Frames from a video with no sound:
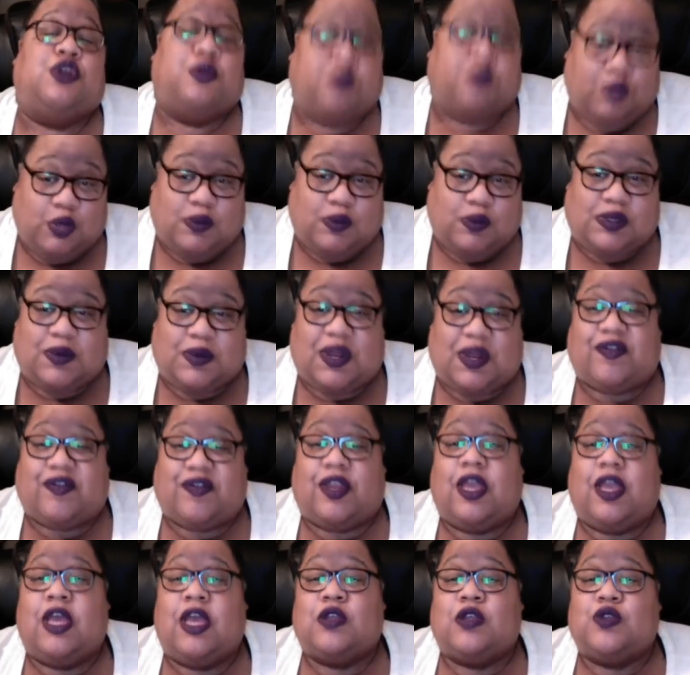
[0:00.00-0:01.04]
poops or whatever.
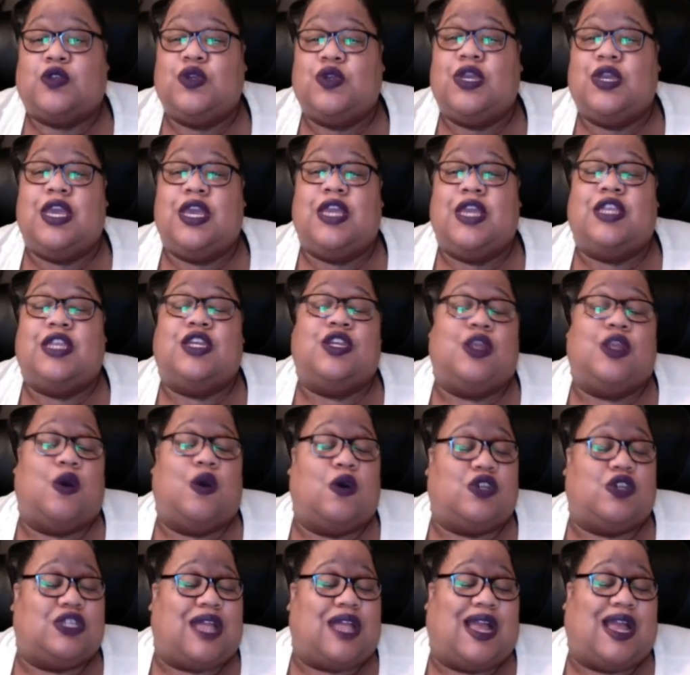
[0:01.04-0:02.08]
So again, you
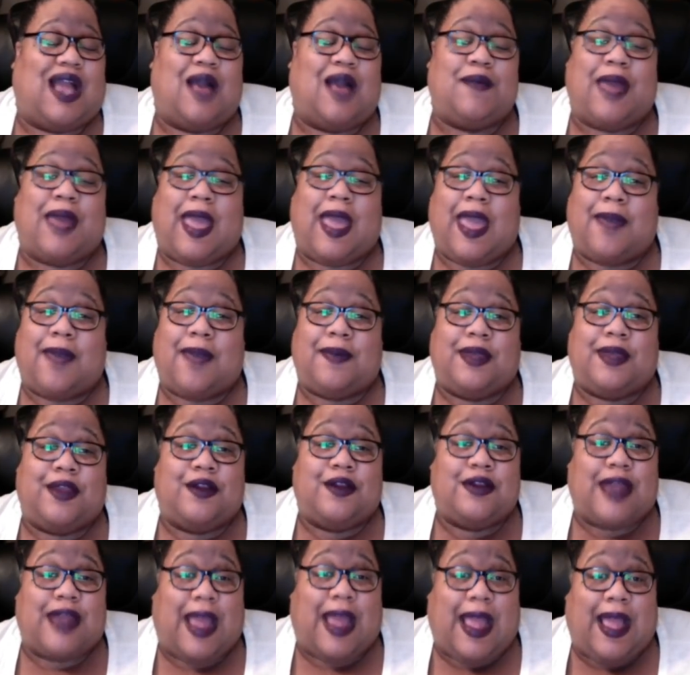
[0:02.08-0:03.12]
know, she's like, I'm happier
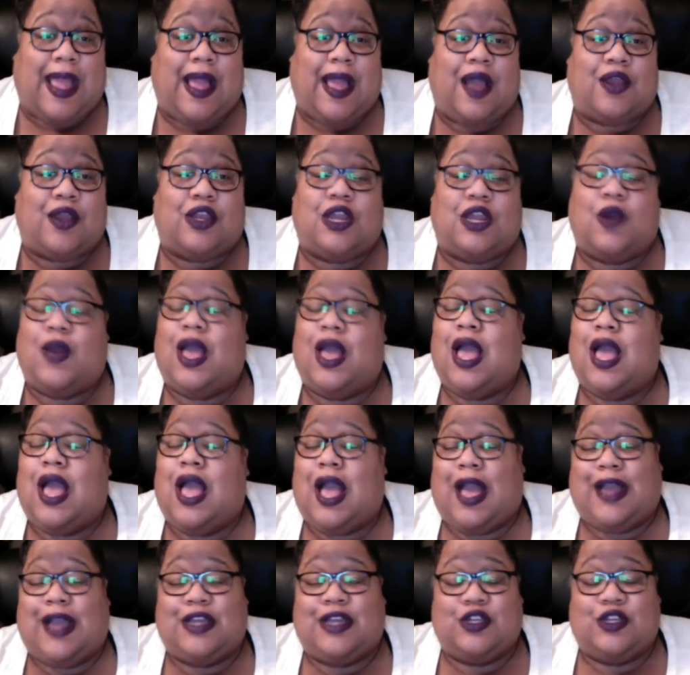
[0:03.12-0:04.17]
now. You know,
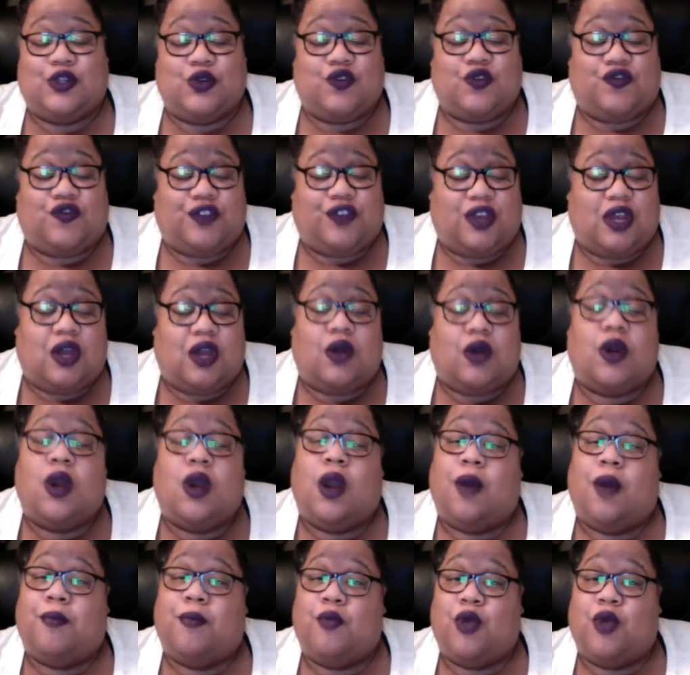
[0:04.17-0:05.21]
I do feel
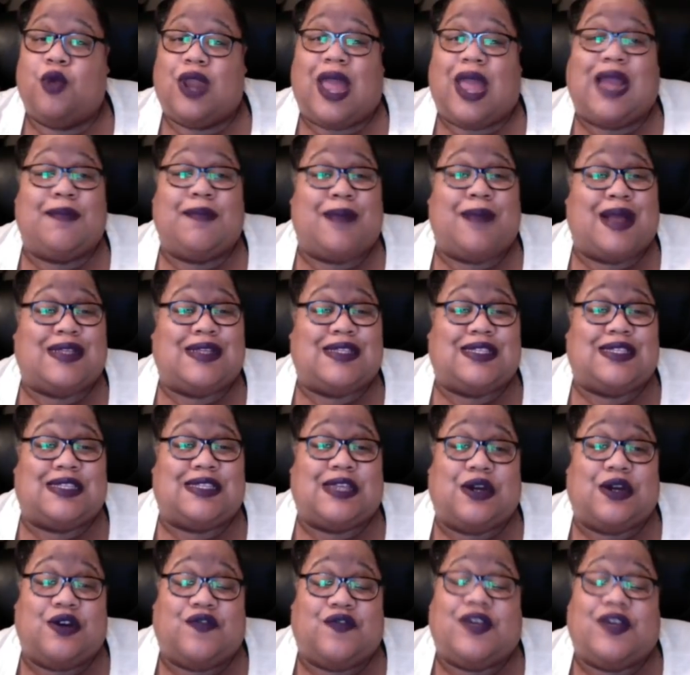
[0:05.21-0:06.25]
more like
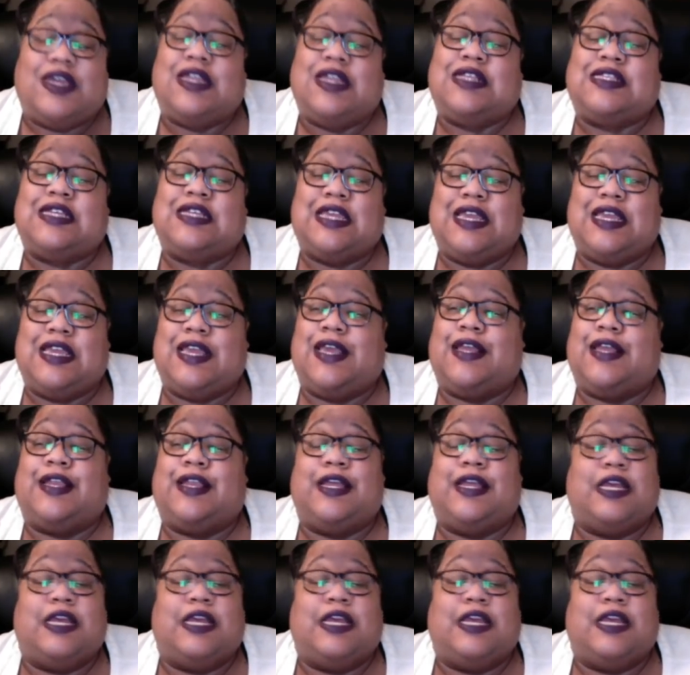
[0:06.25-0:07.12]
myself. And it's again,